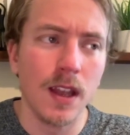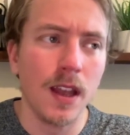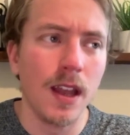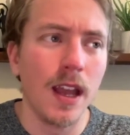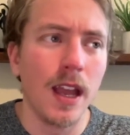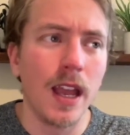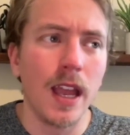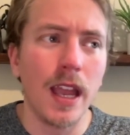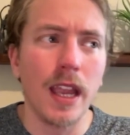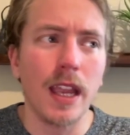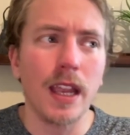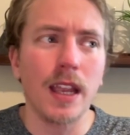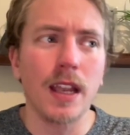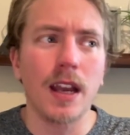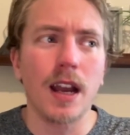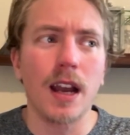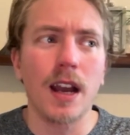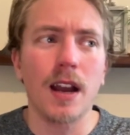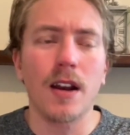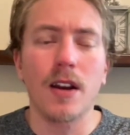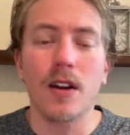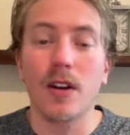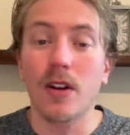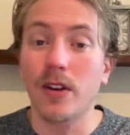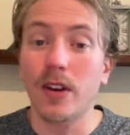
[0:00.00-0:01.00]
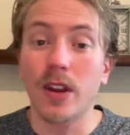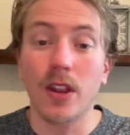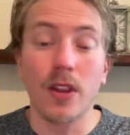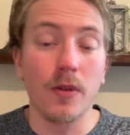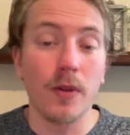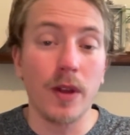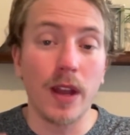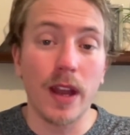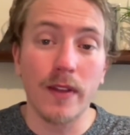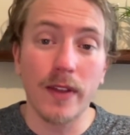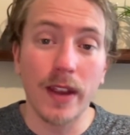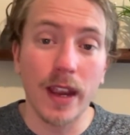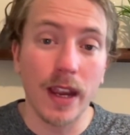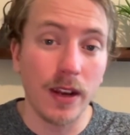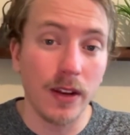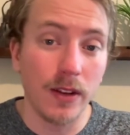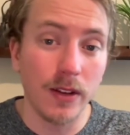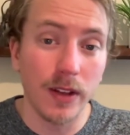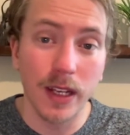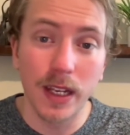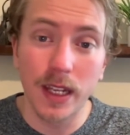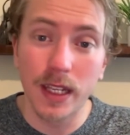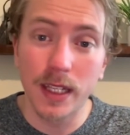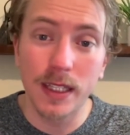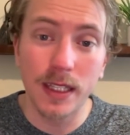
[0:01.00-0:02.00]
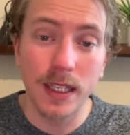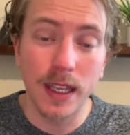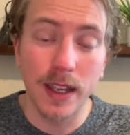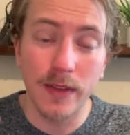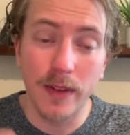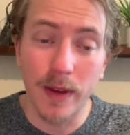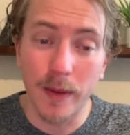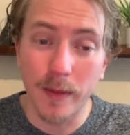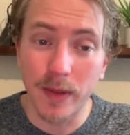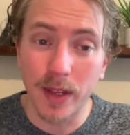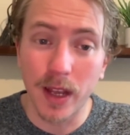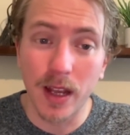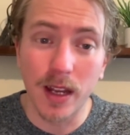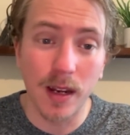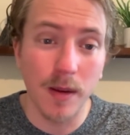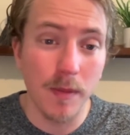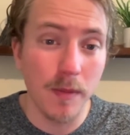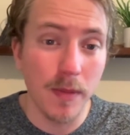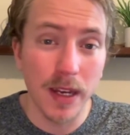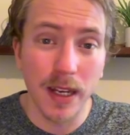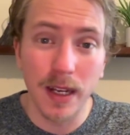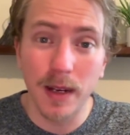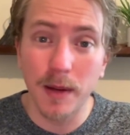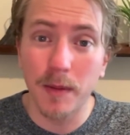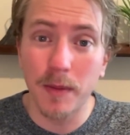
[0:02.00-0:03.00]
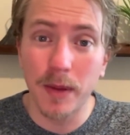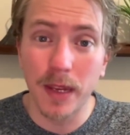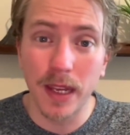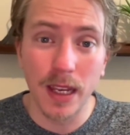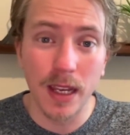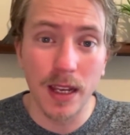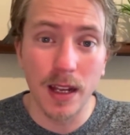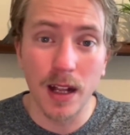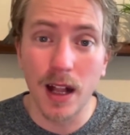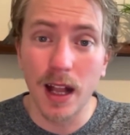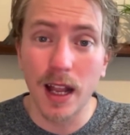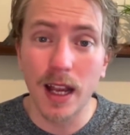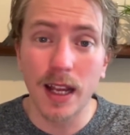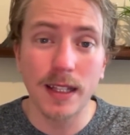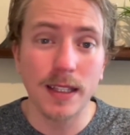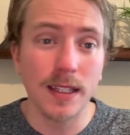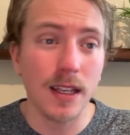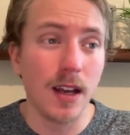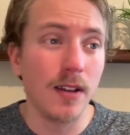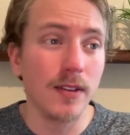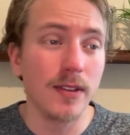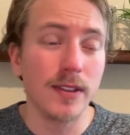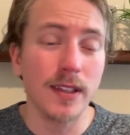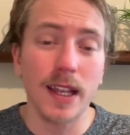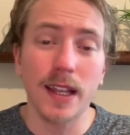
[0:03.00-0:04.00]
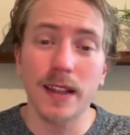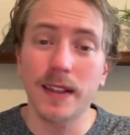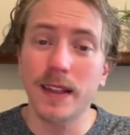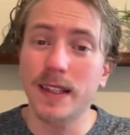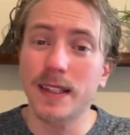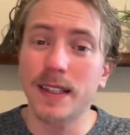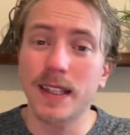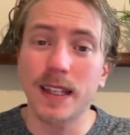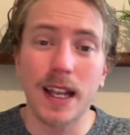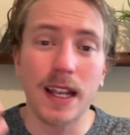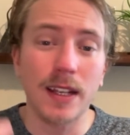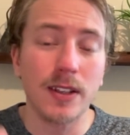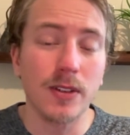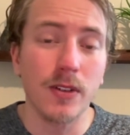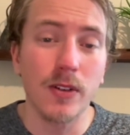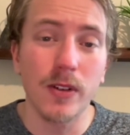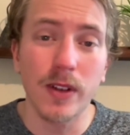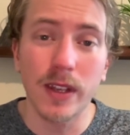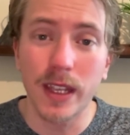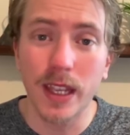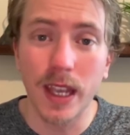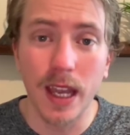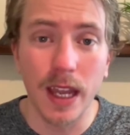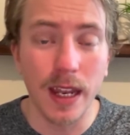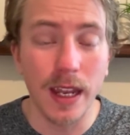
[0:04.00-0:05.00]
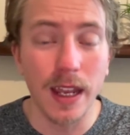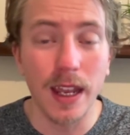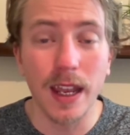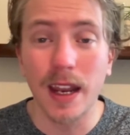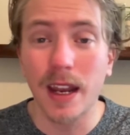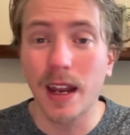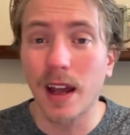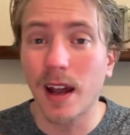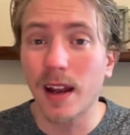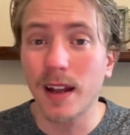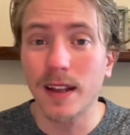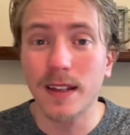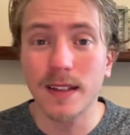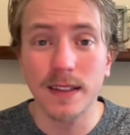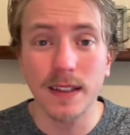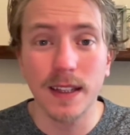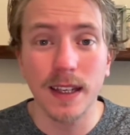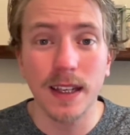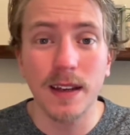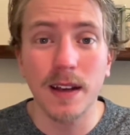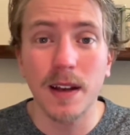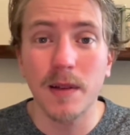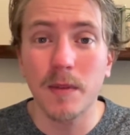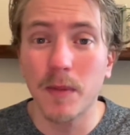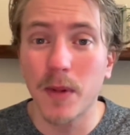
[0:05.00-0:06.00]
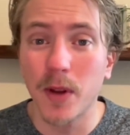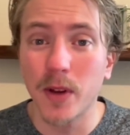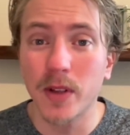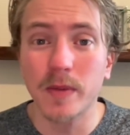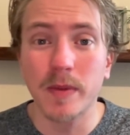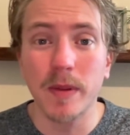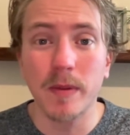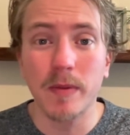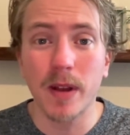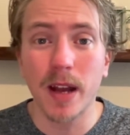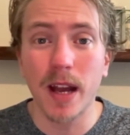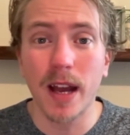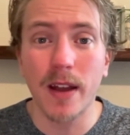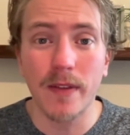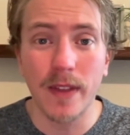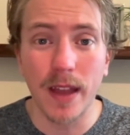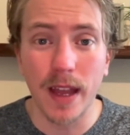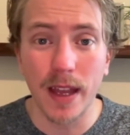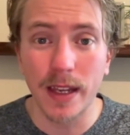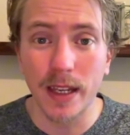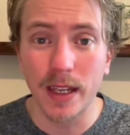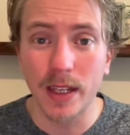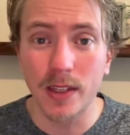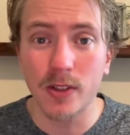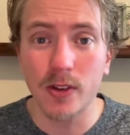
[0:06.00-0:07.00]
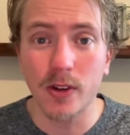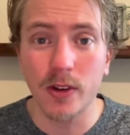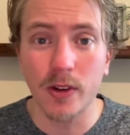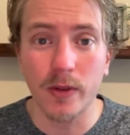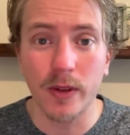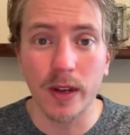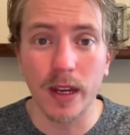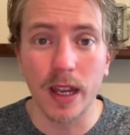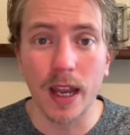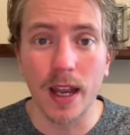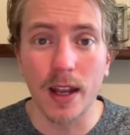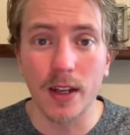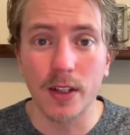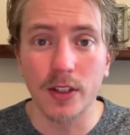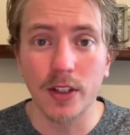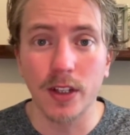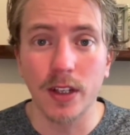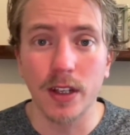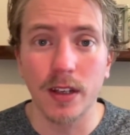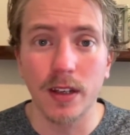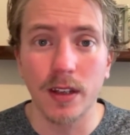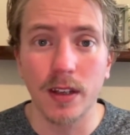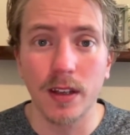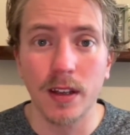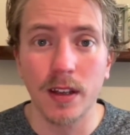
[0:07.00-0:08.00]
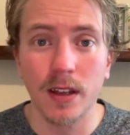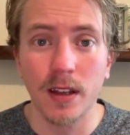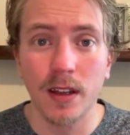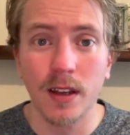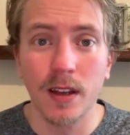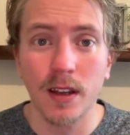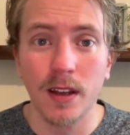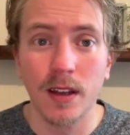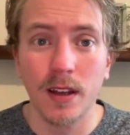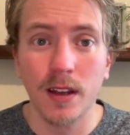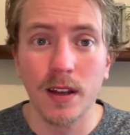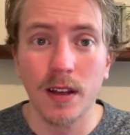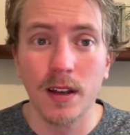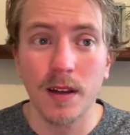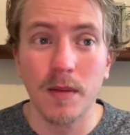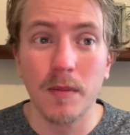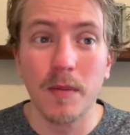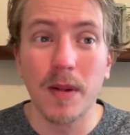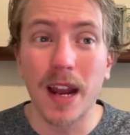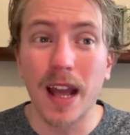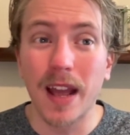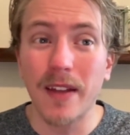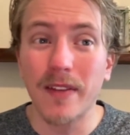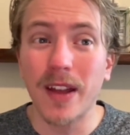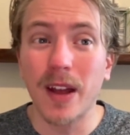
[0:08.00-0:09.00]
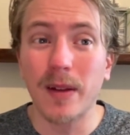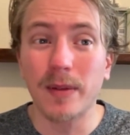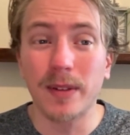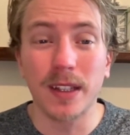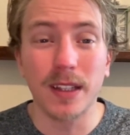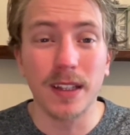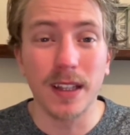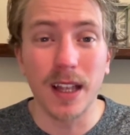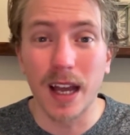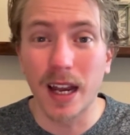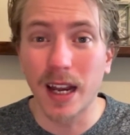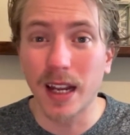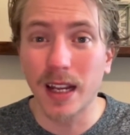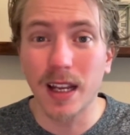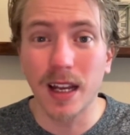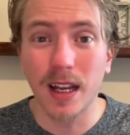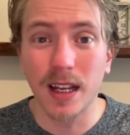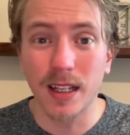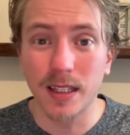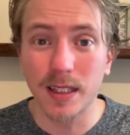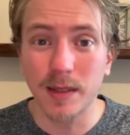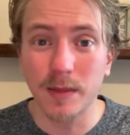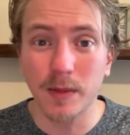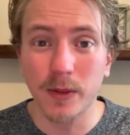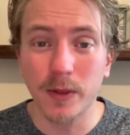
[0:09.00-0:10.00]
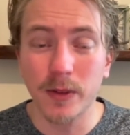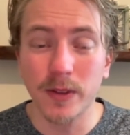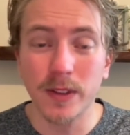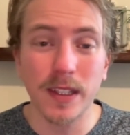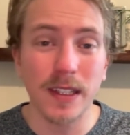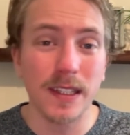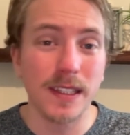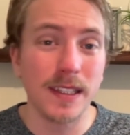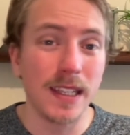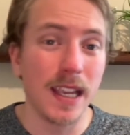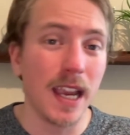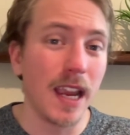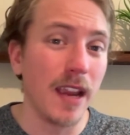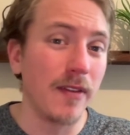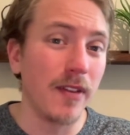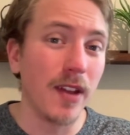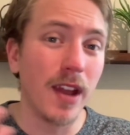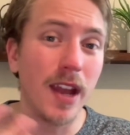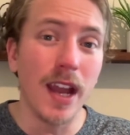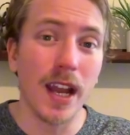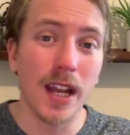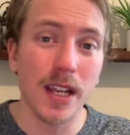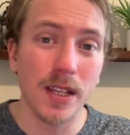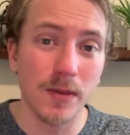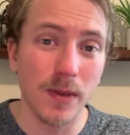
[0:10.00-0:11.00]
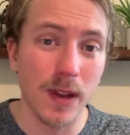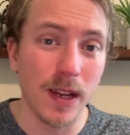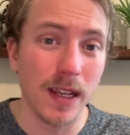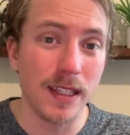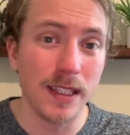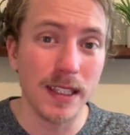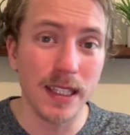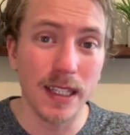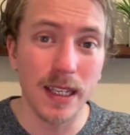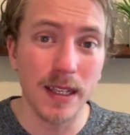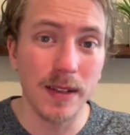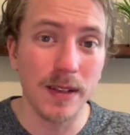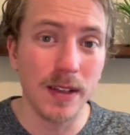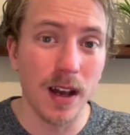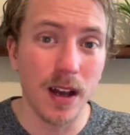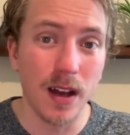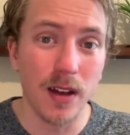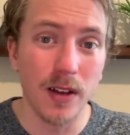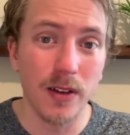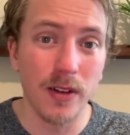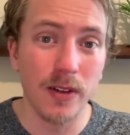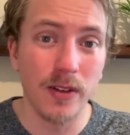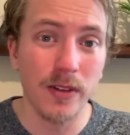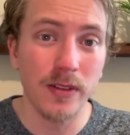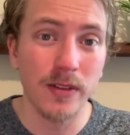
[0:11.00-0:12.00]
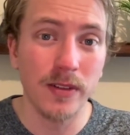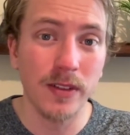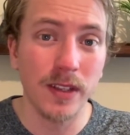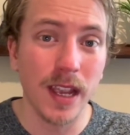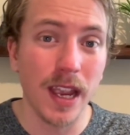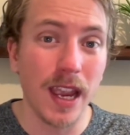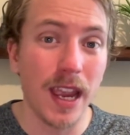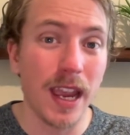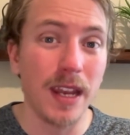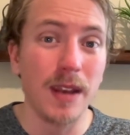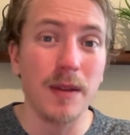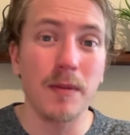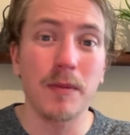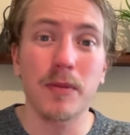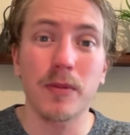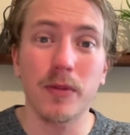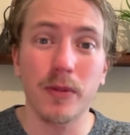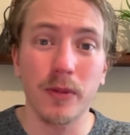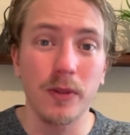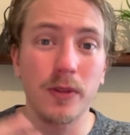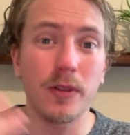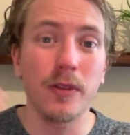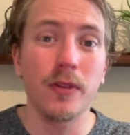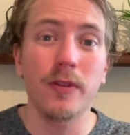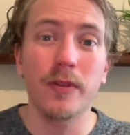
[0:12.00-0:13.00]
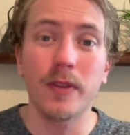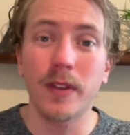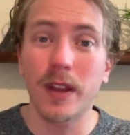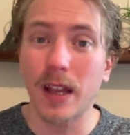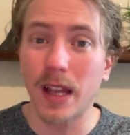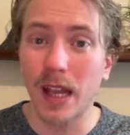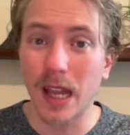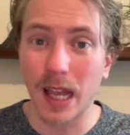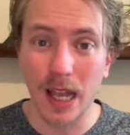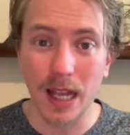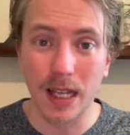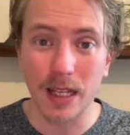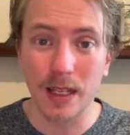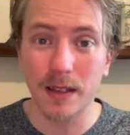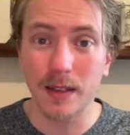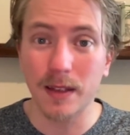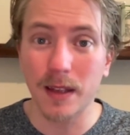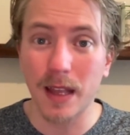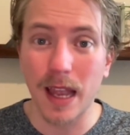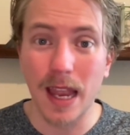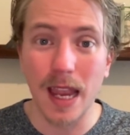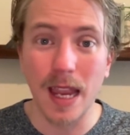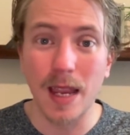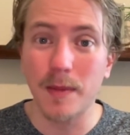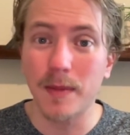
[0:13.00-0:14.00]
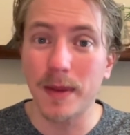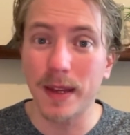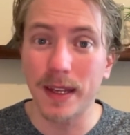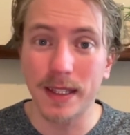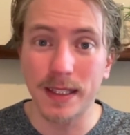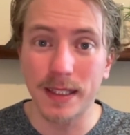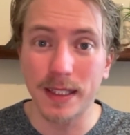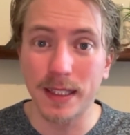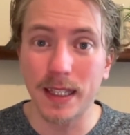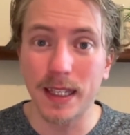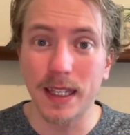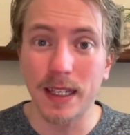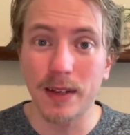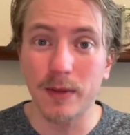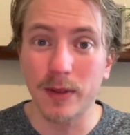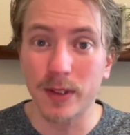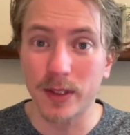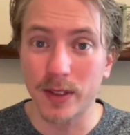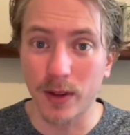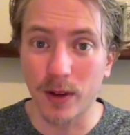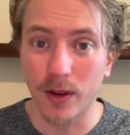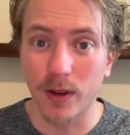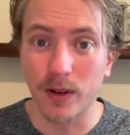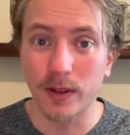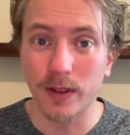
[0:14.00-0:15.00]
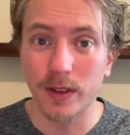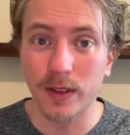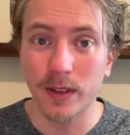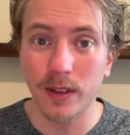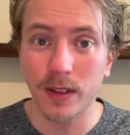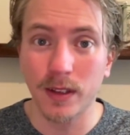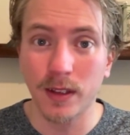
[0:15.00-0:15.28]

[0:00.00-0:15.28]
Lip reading: Hey, another way I've handled it is if I'm talking to B2B clients, I'll say, listen, I totally get it. And honestly, most people have that knee-jerk reaction. But I've helped a lot of customers save XYZ dollars and improve ABC result.